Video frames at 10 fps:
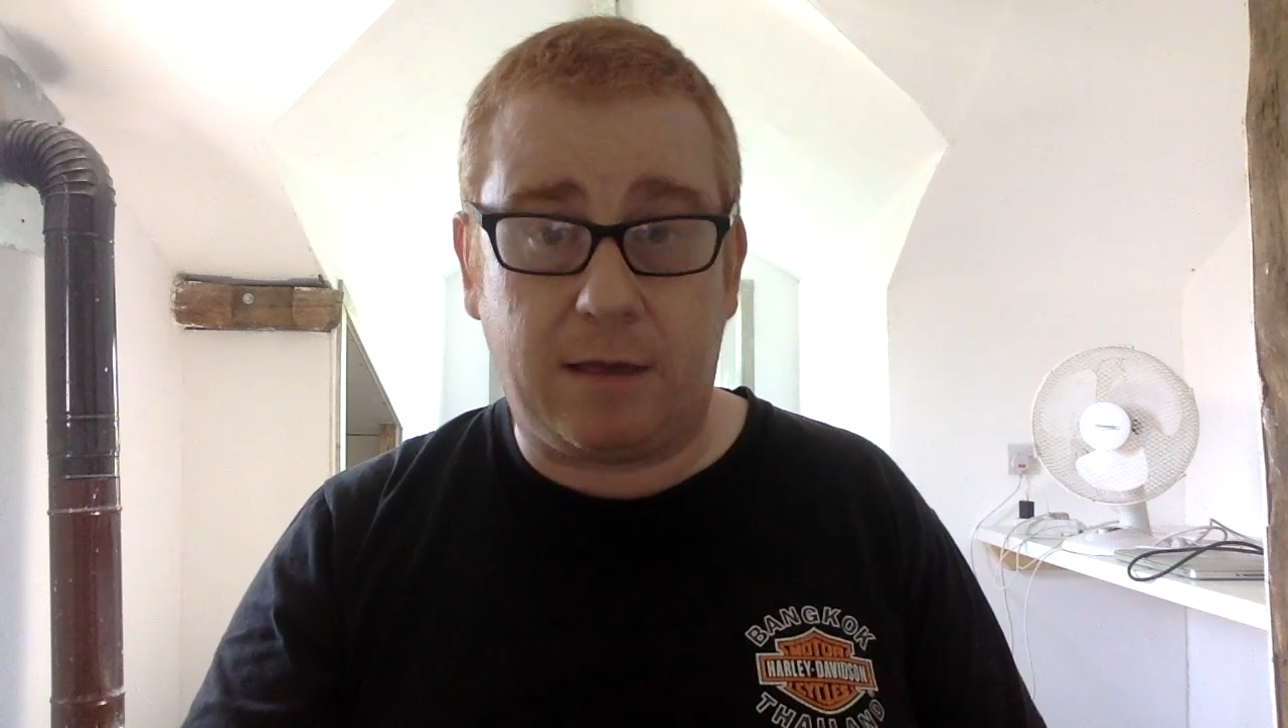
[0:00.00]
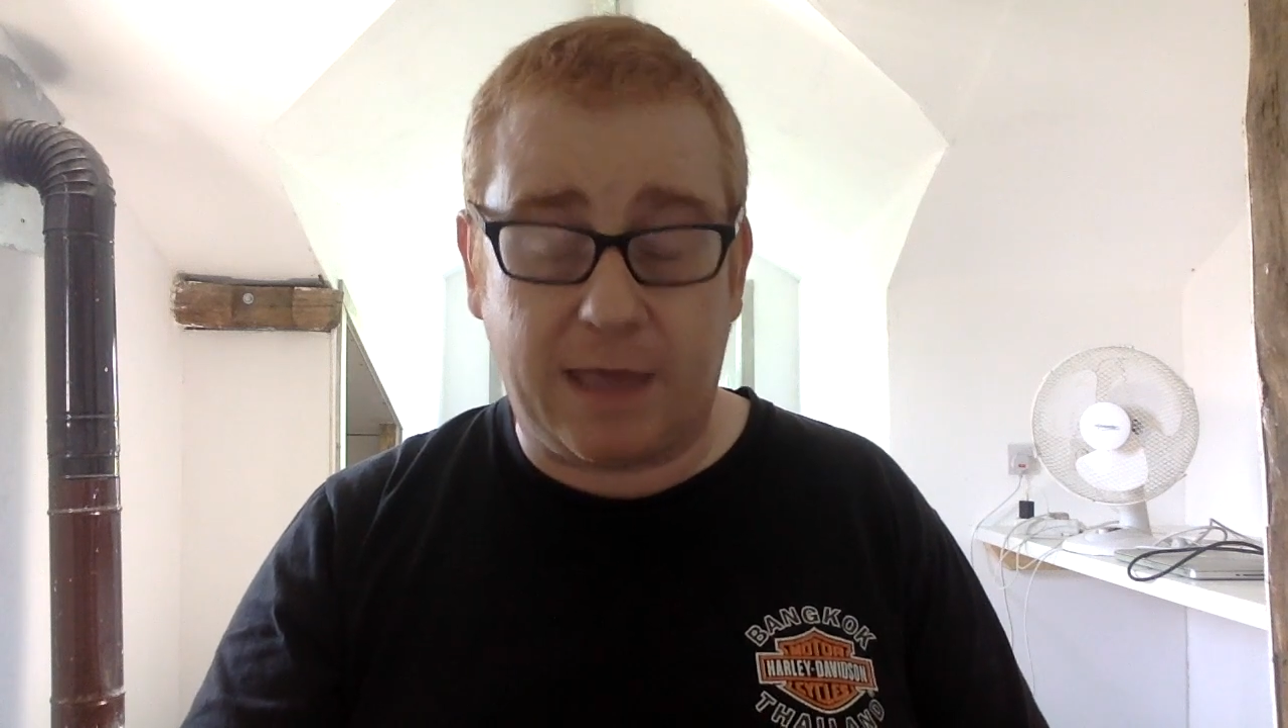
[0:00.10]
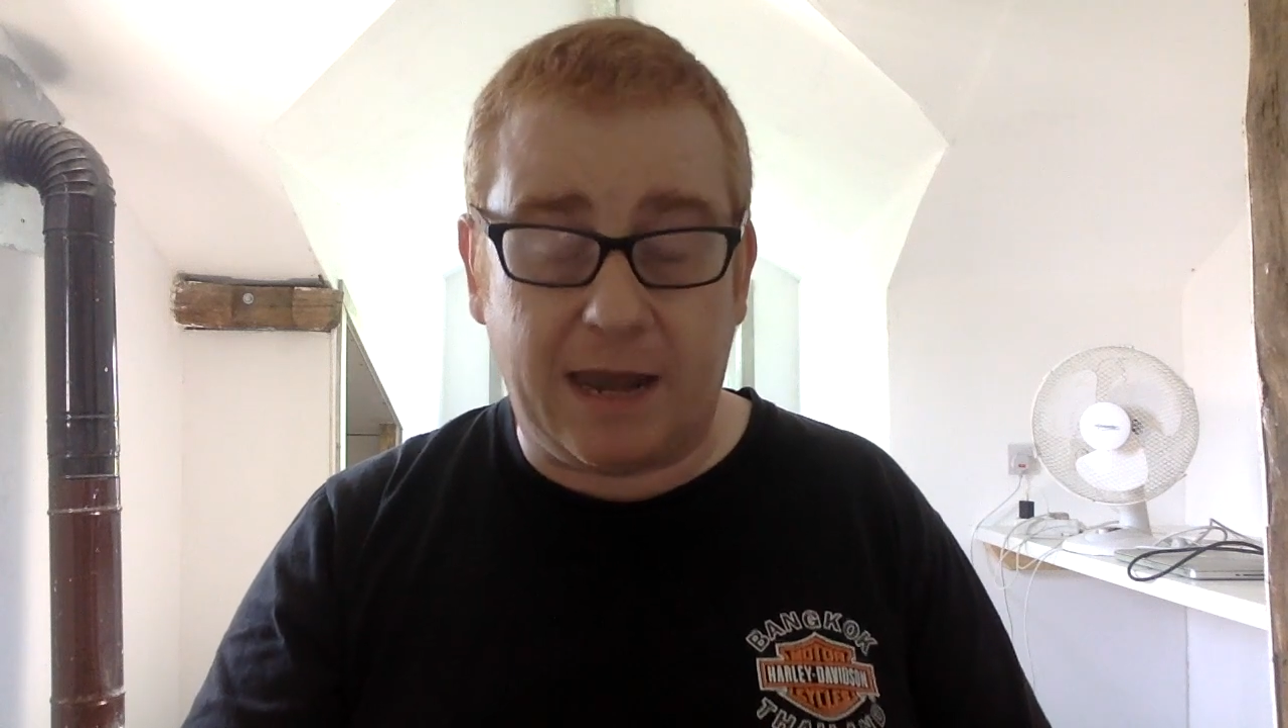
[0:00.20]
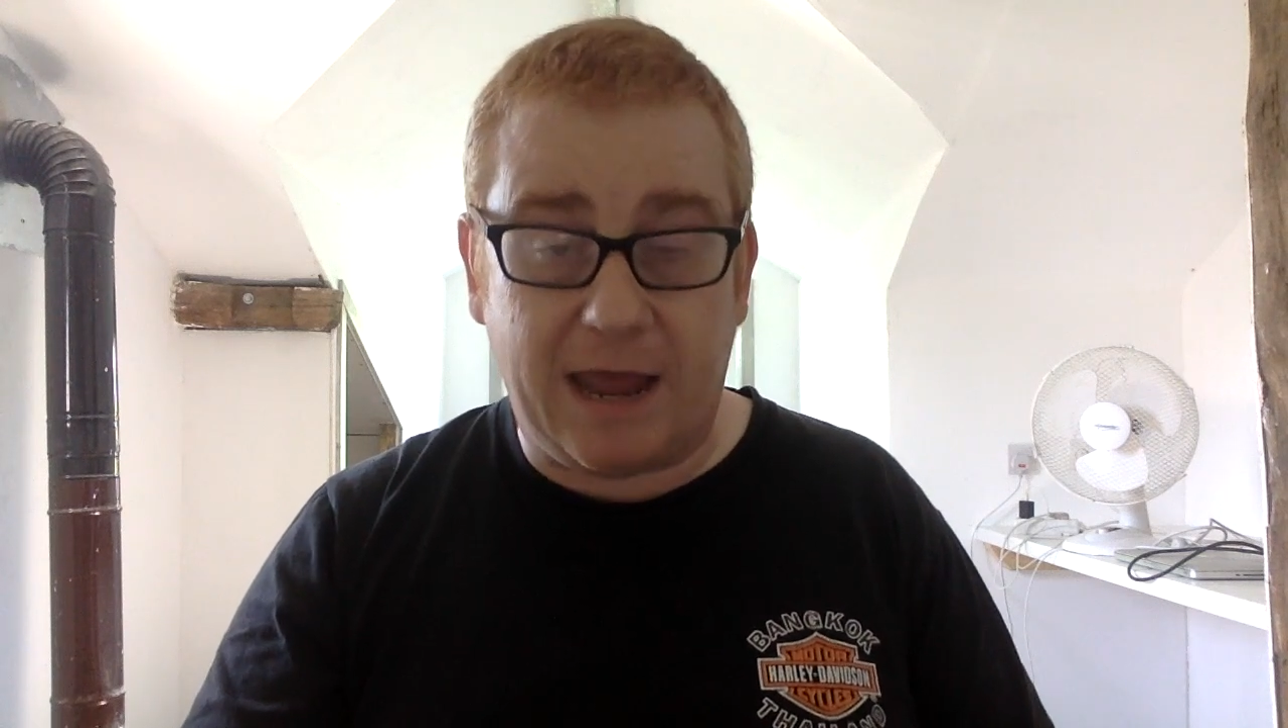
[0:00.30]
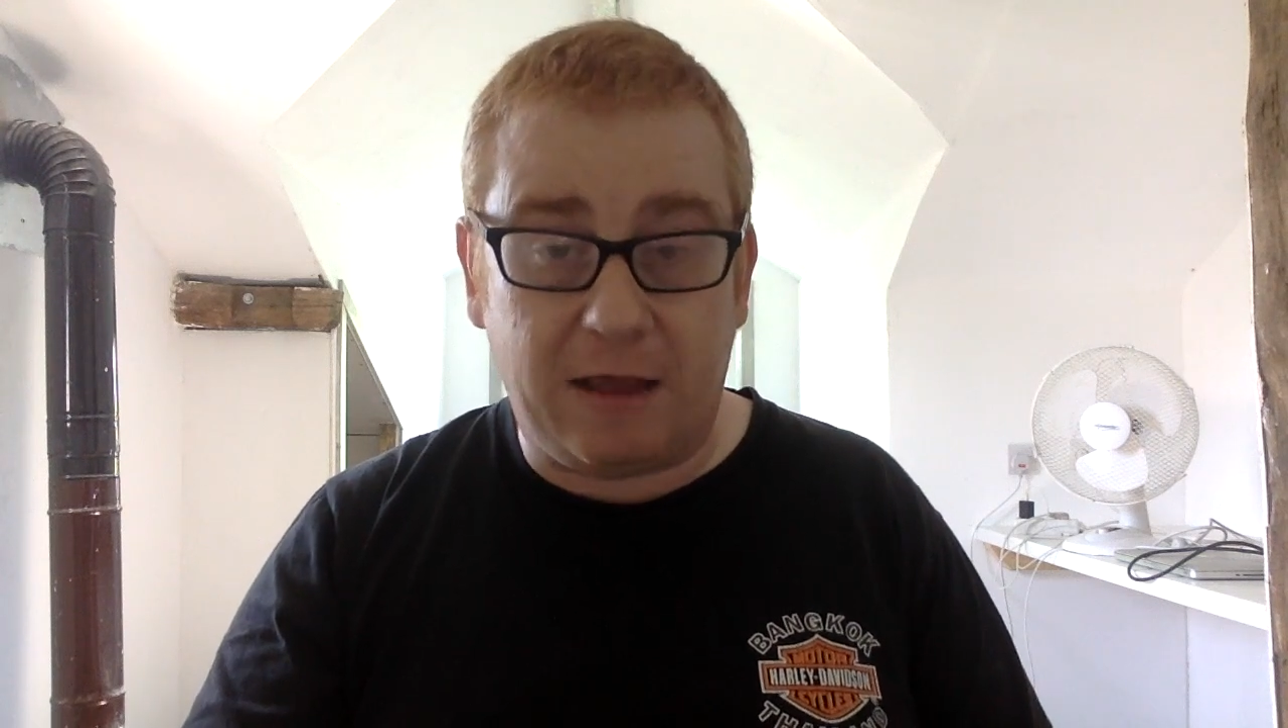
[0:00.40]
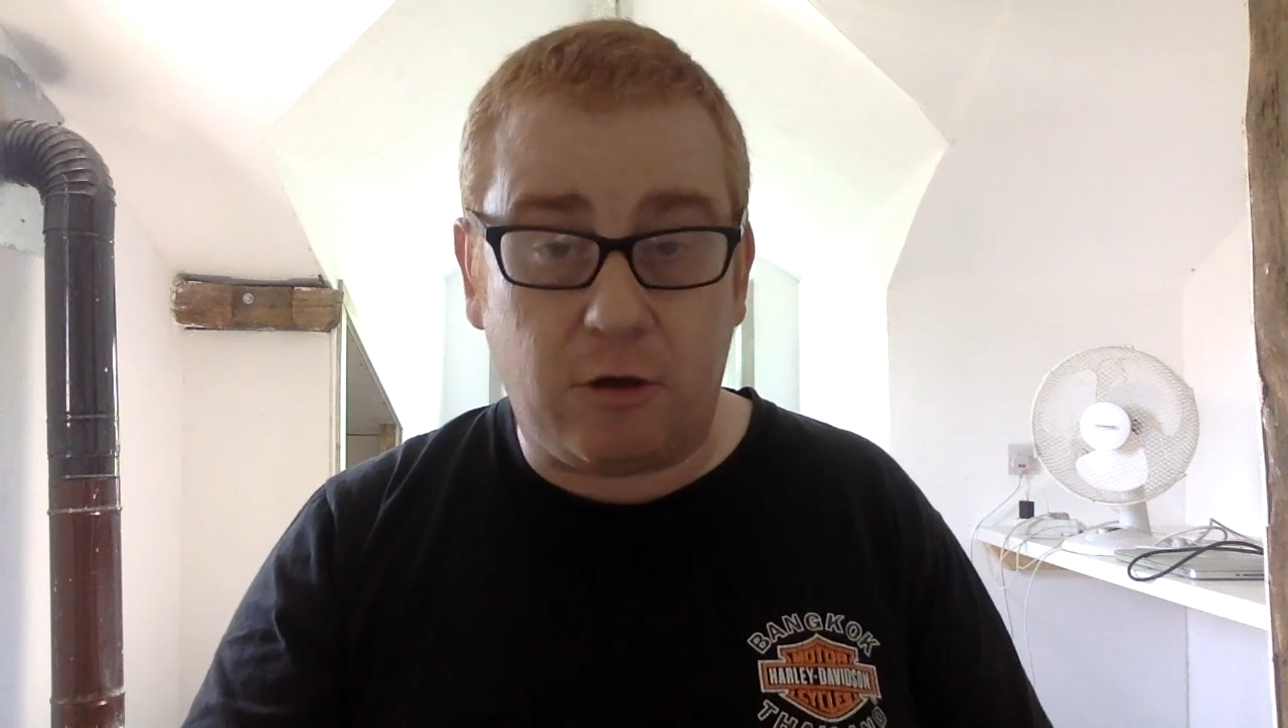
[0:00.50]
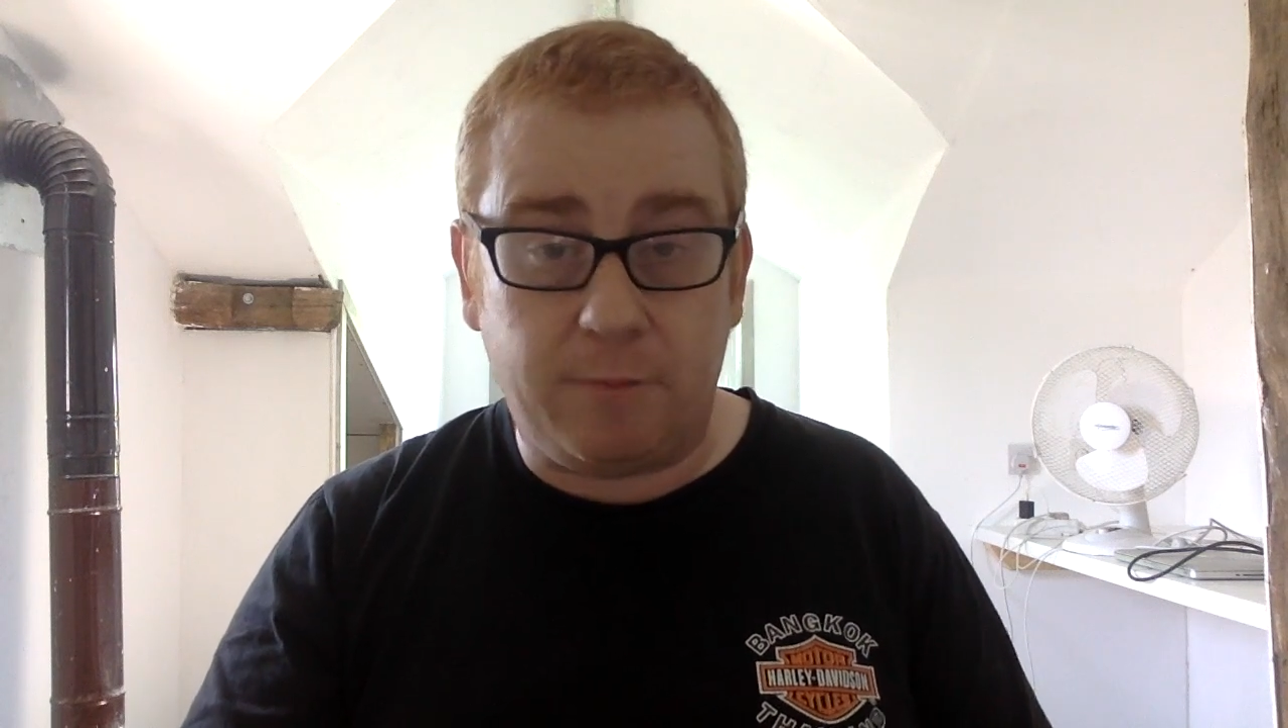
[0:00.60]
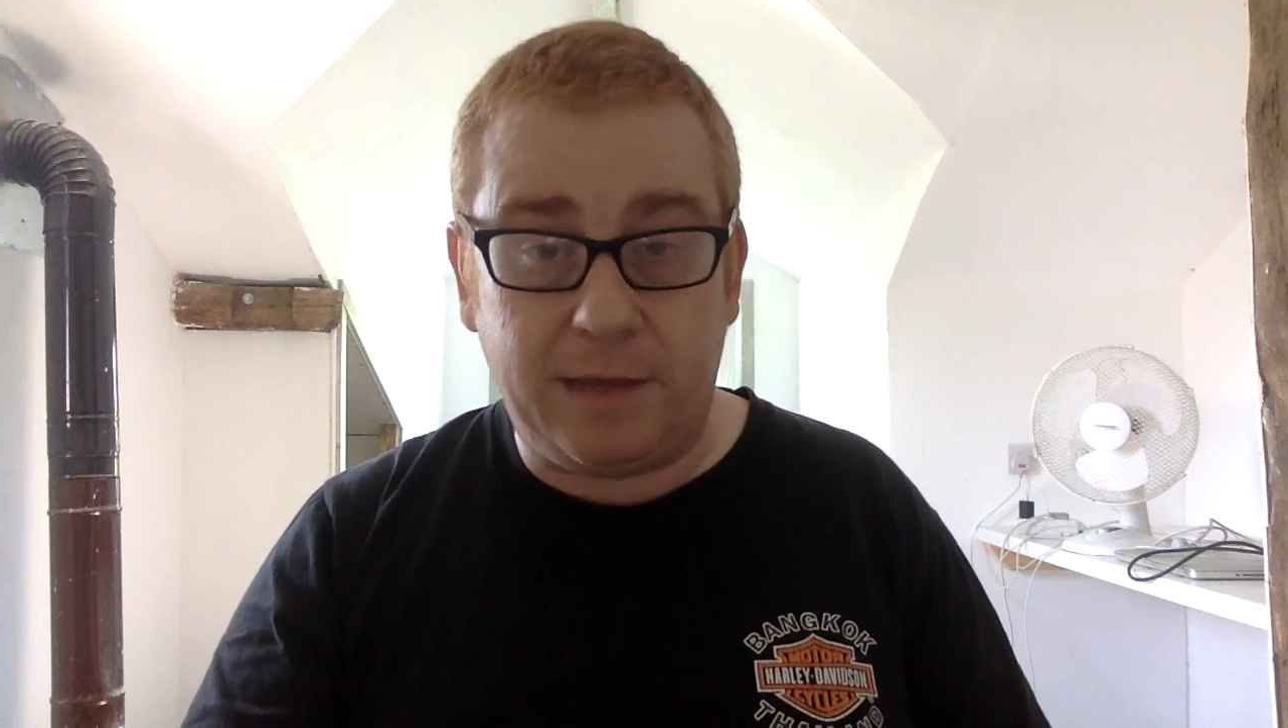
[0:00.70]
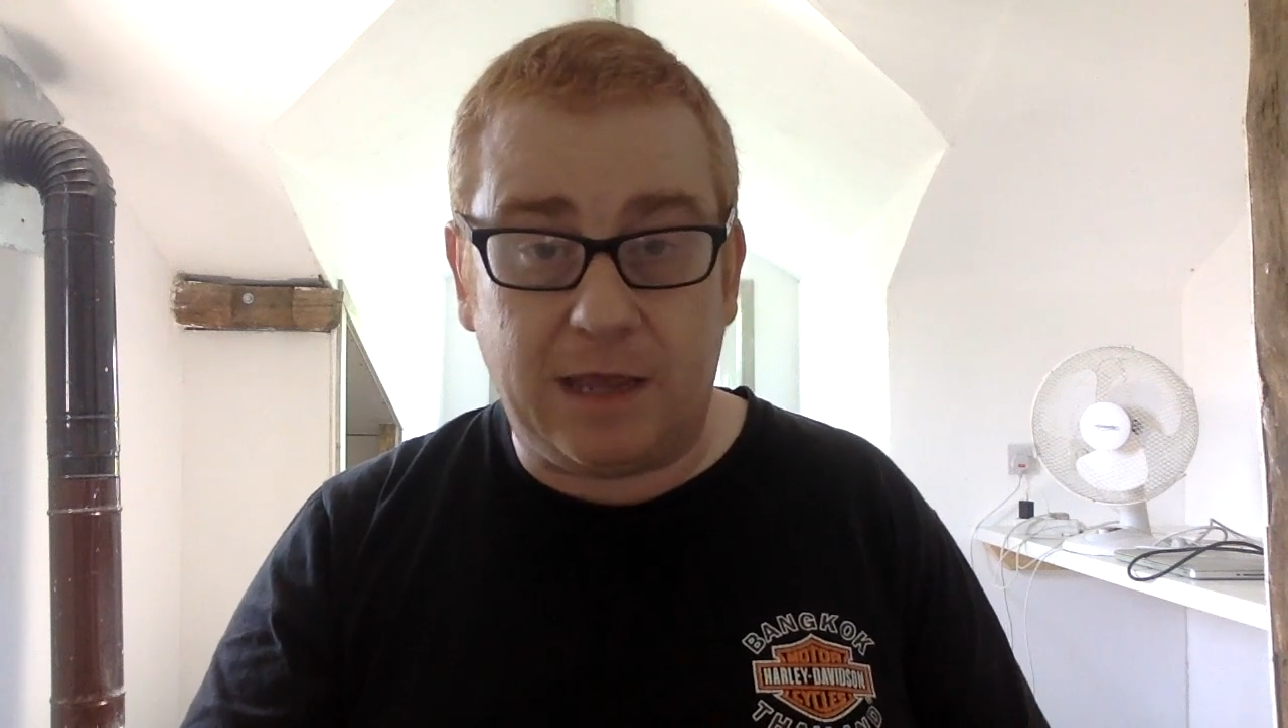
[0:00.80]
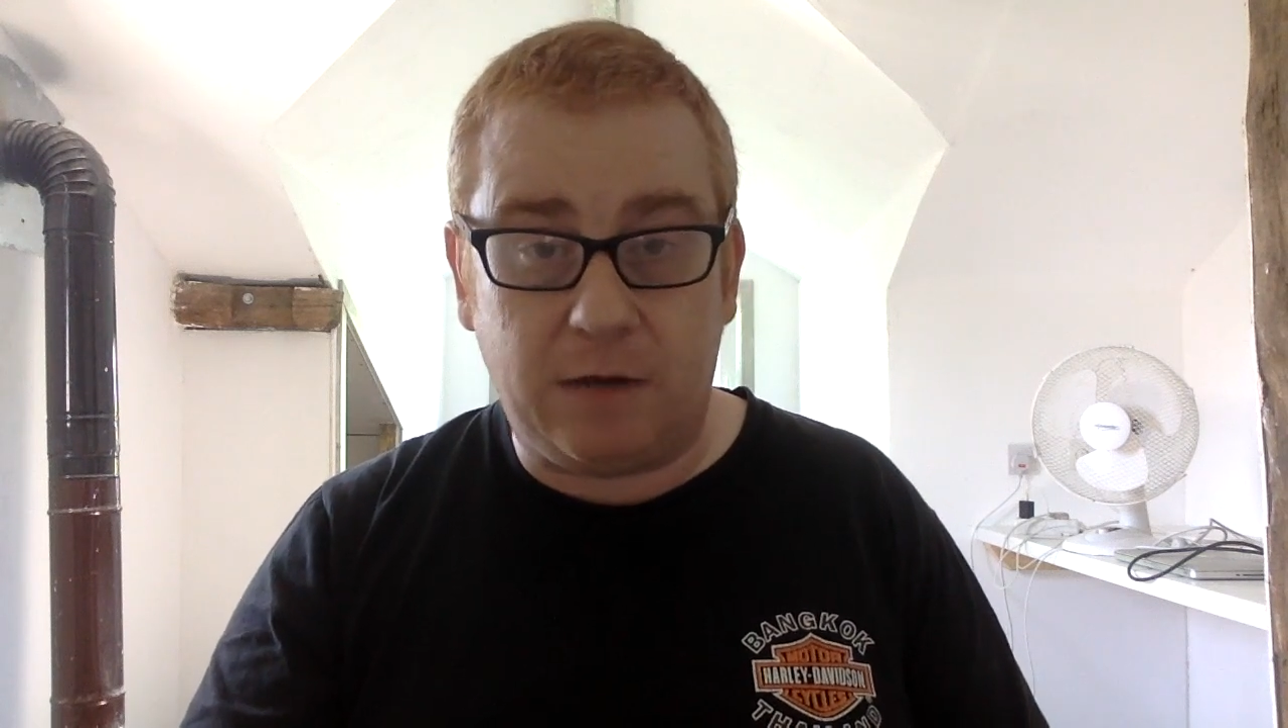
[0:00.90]
can I
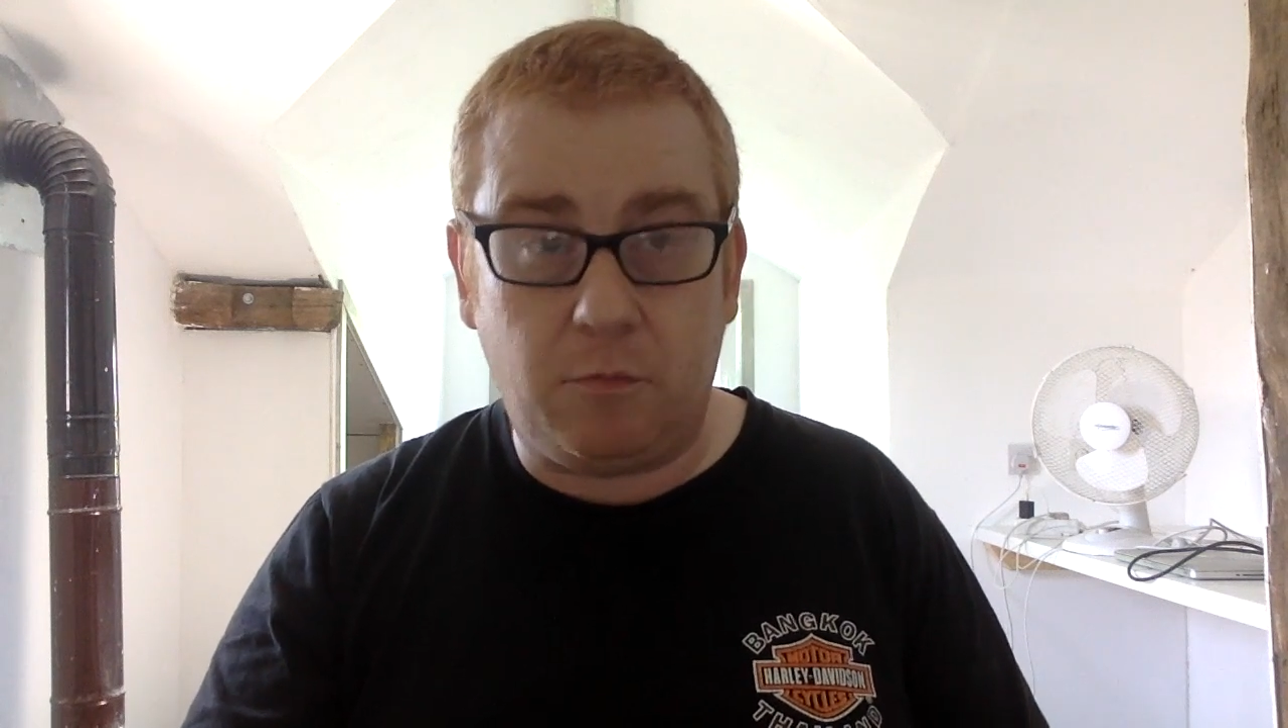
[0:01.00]
come here